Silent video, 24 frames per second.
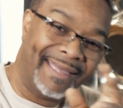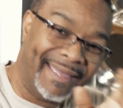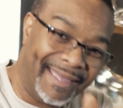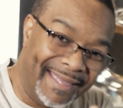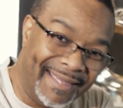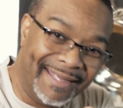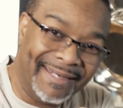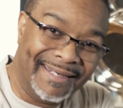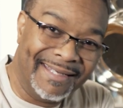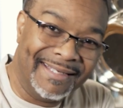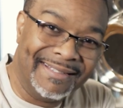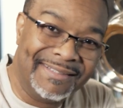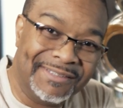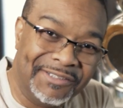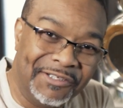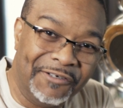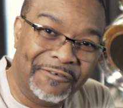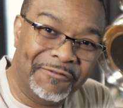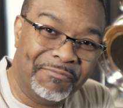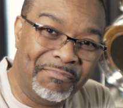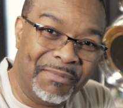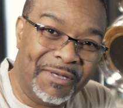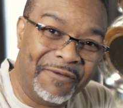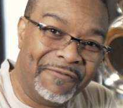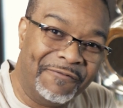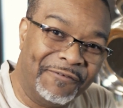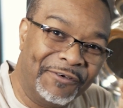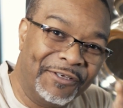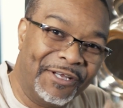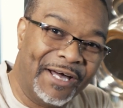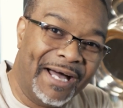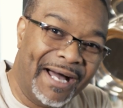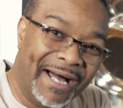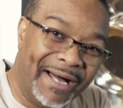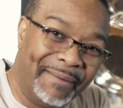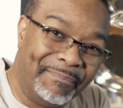And they stiffed me for
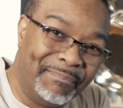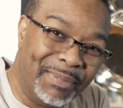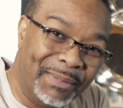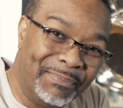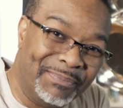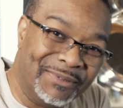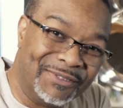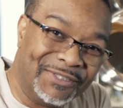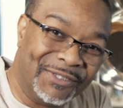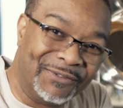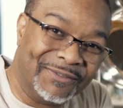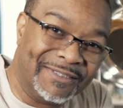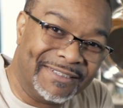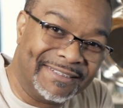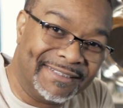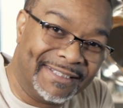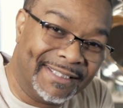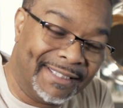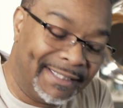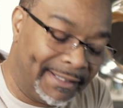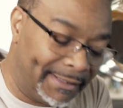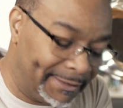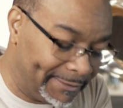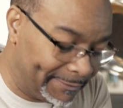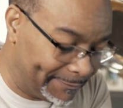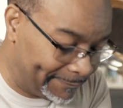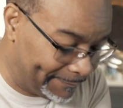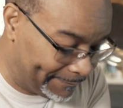the hot peppers on the side.